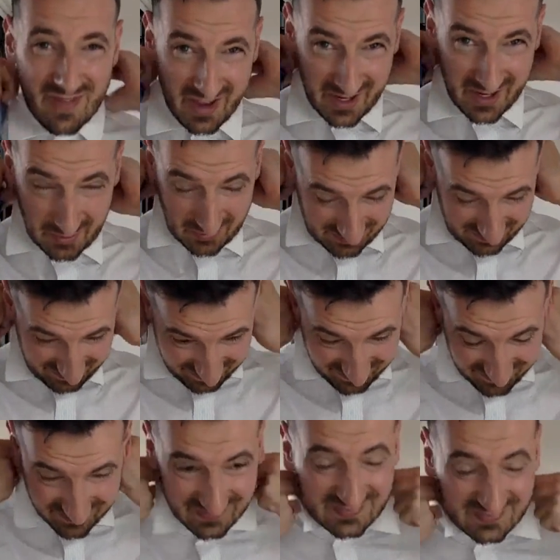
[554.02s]
And
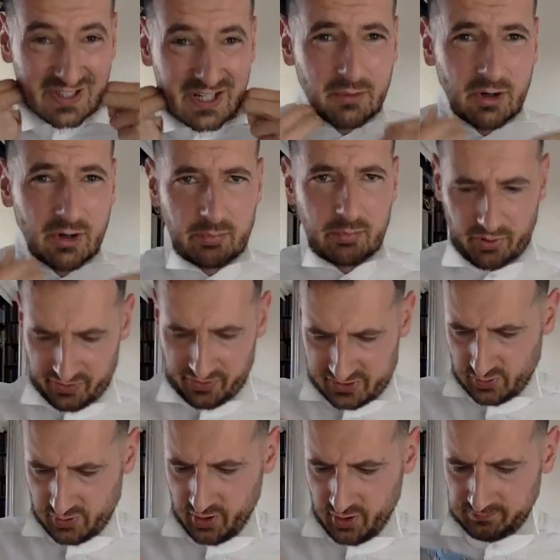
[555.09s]
I'm going to put this
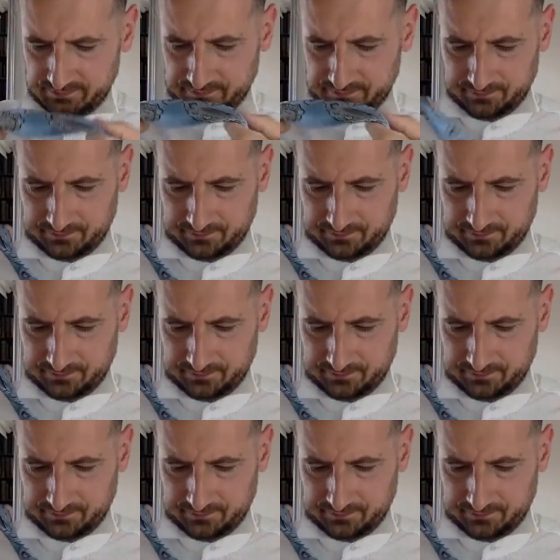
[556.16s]
one on.